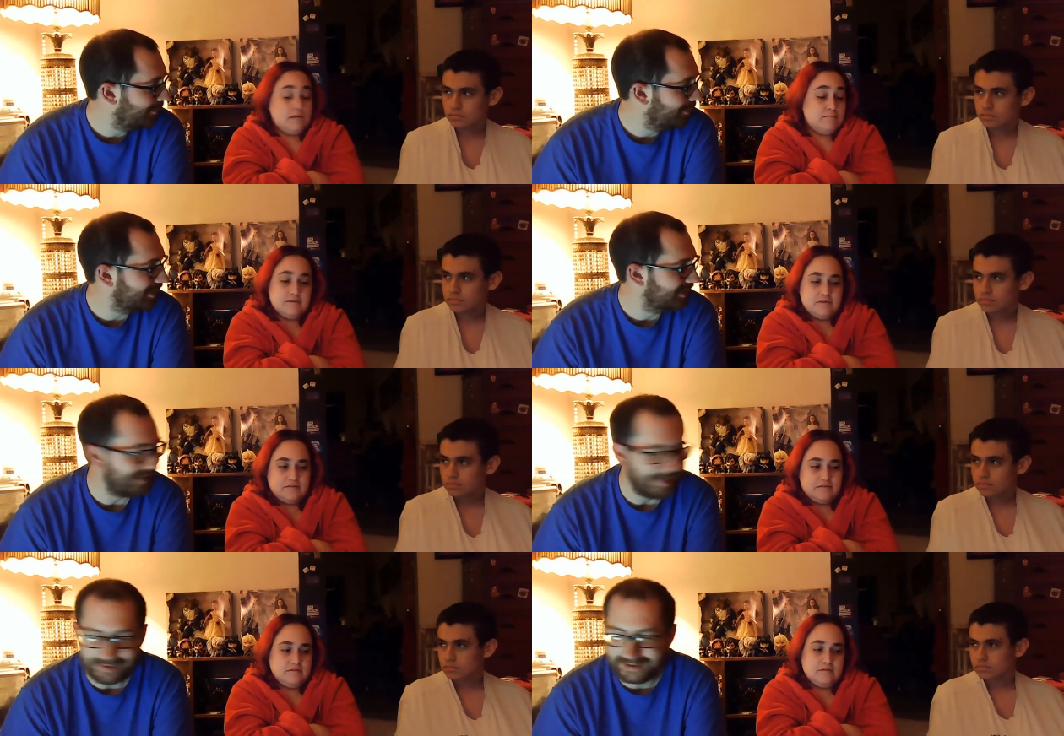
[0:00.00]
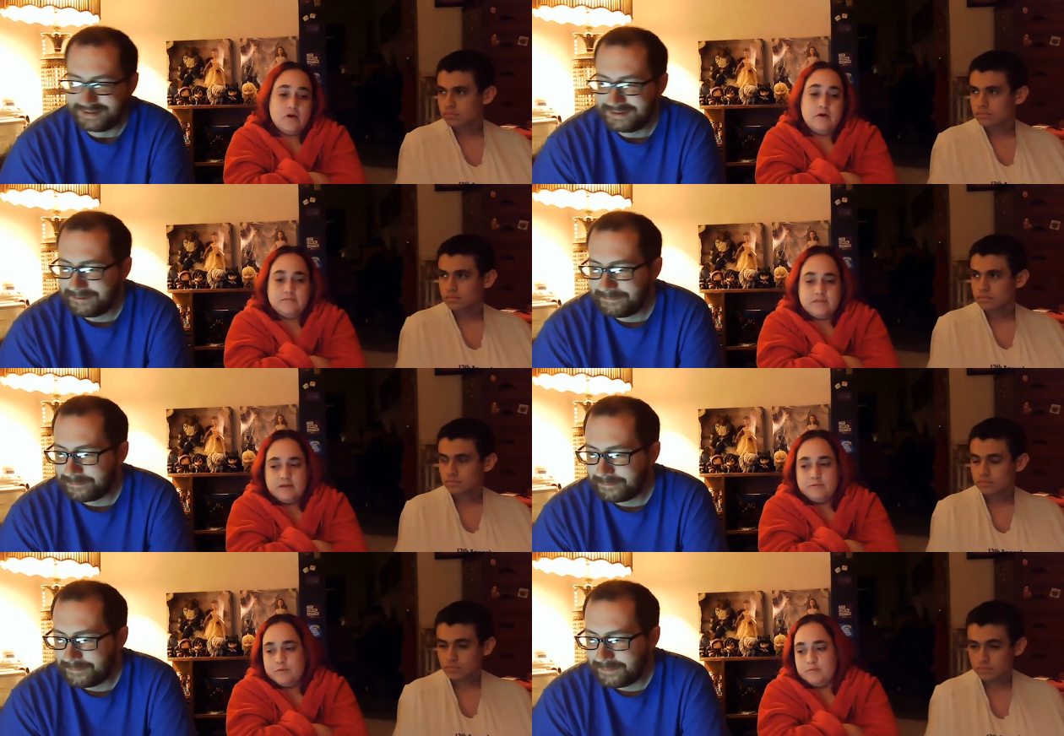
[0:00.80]
Speaker 1: just skip it. No, I'm saying
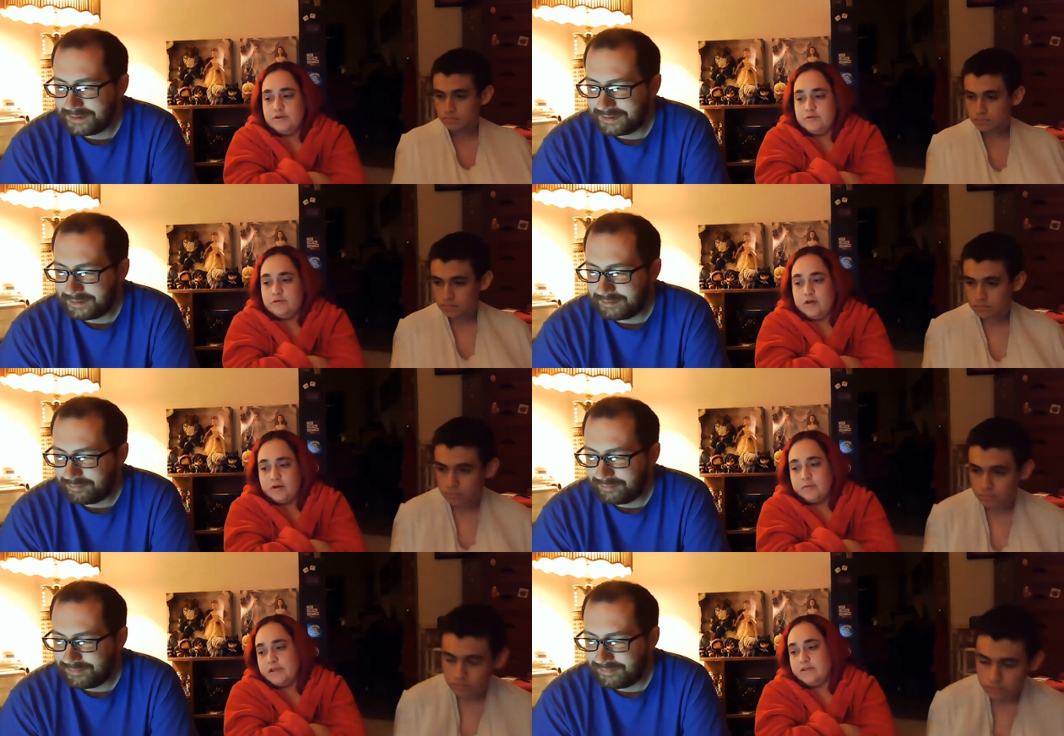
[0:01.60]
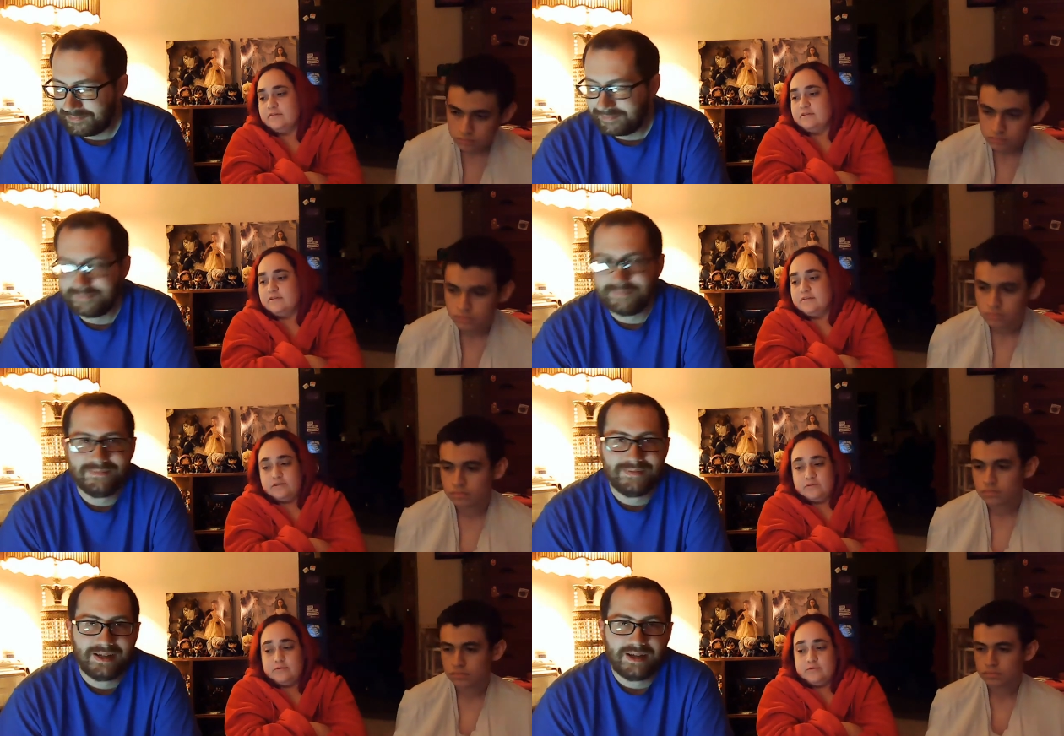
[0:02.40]
when we do talk about it, that's
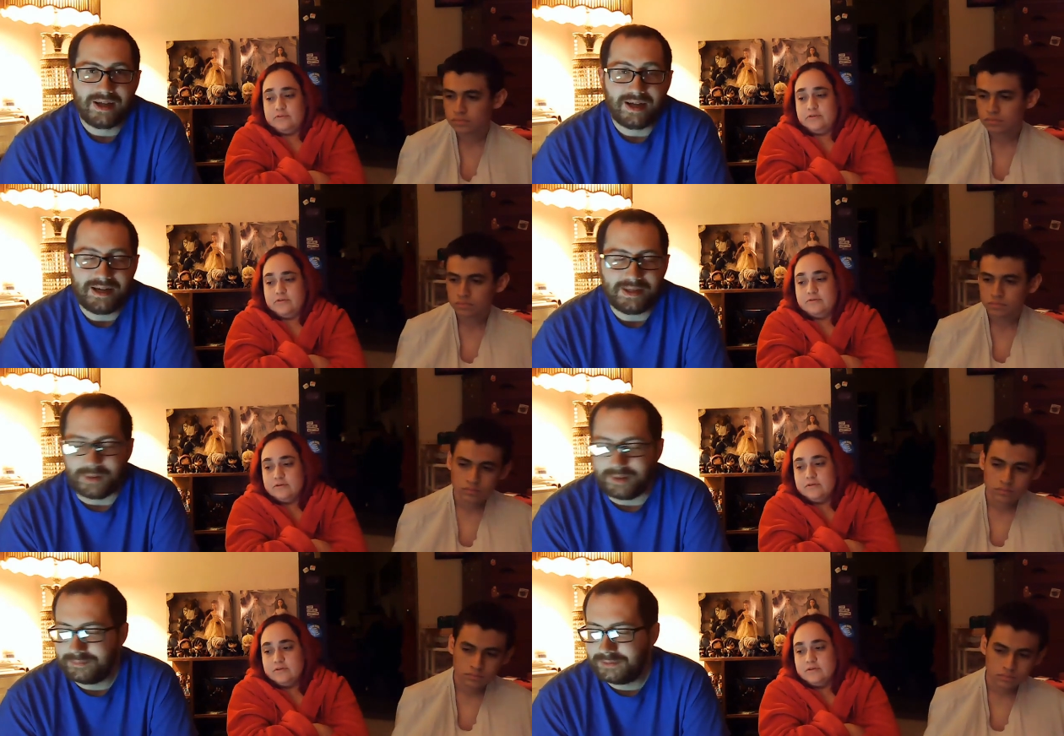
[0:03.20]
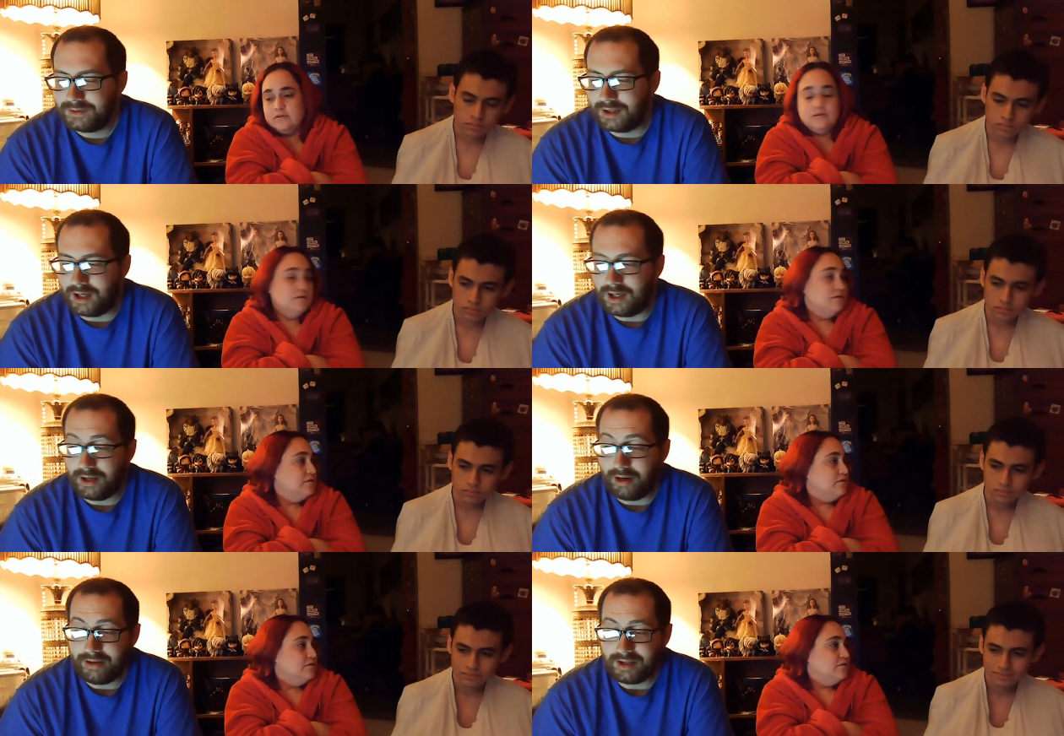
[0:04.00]
what we should
Speaker 2: do. Anyway,
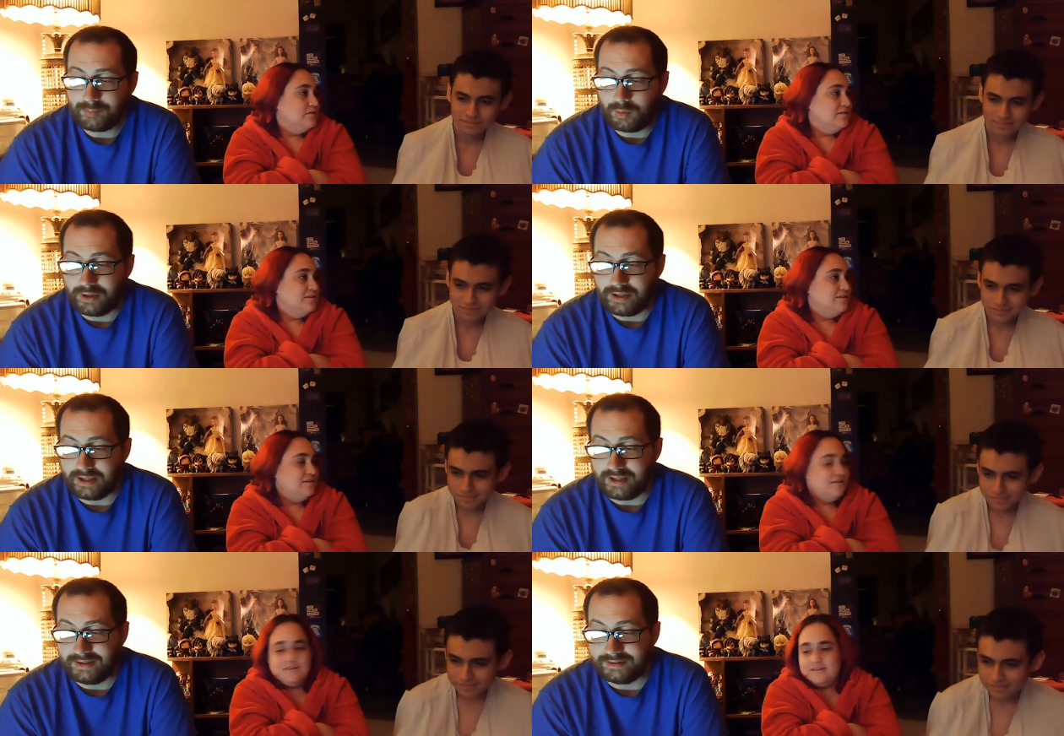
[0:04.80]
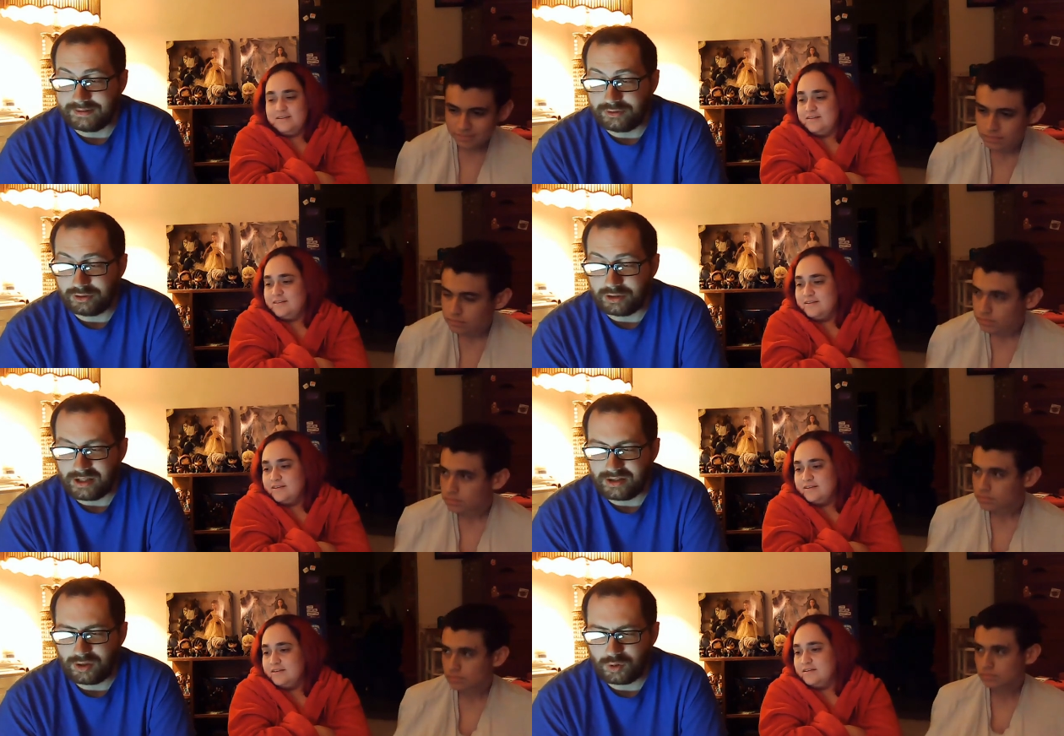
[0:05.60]
our next point is just
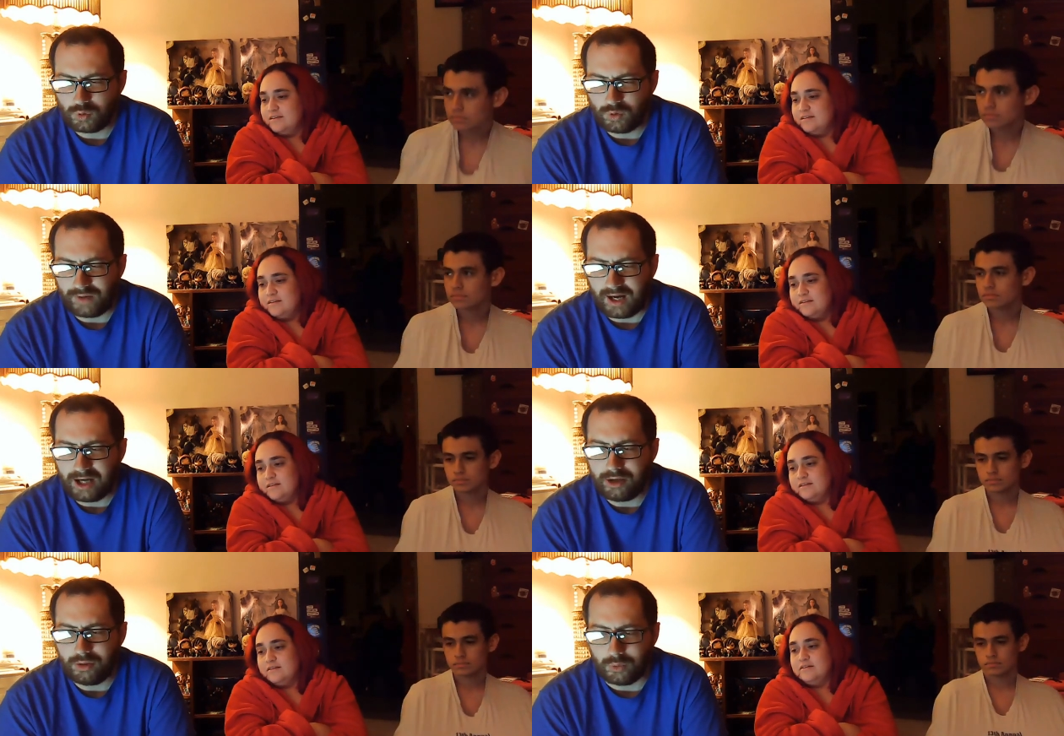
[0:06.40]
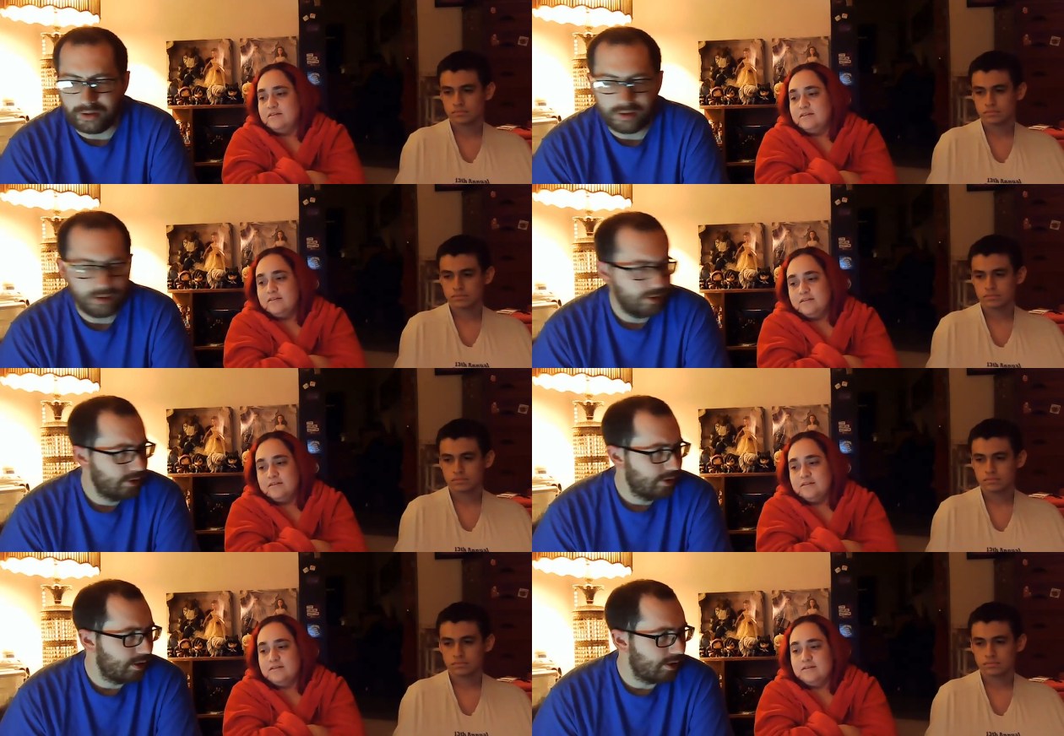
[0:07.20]
sort of Ironwood.
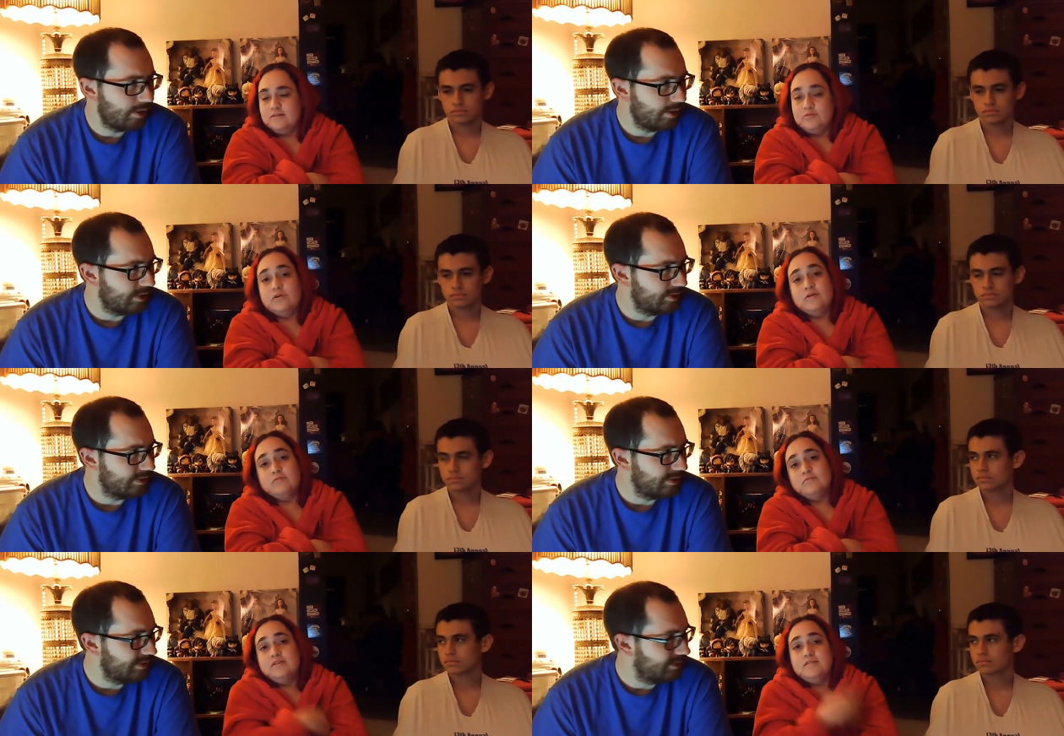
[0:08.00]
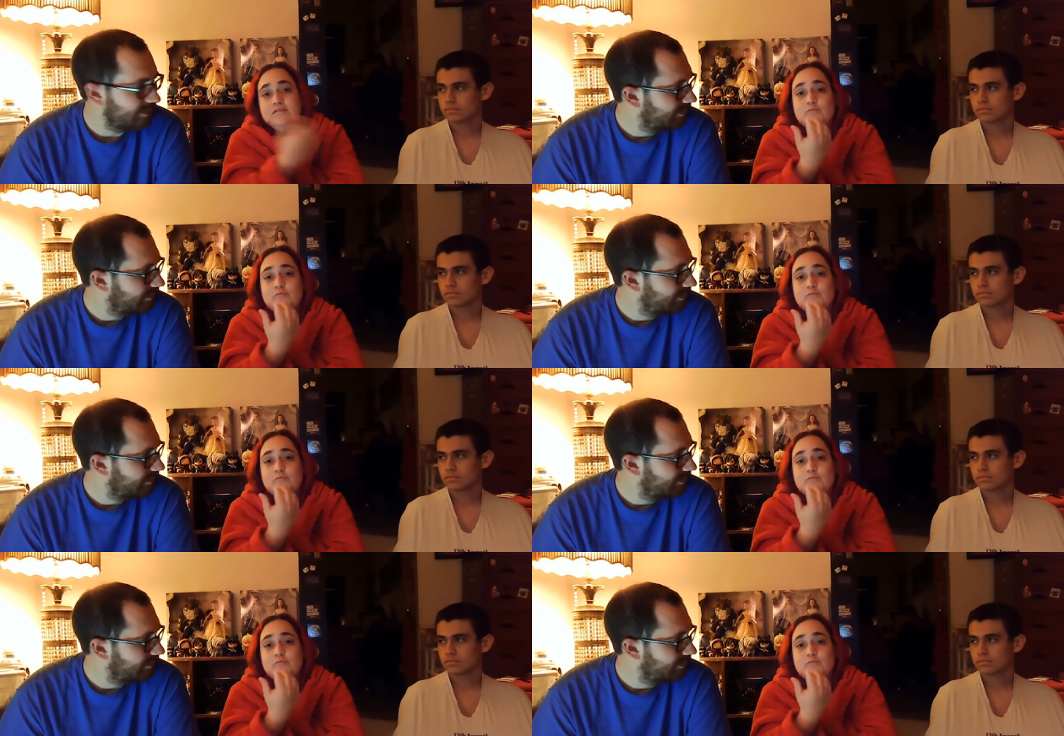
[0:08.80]
Speaker 1: Well, this is more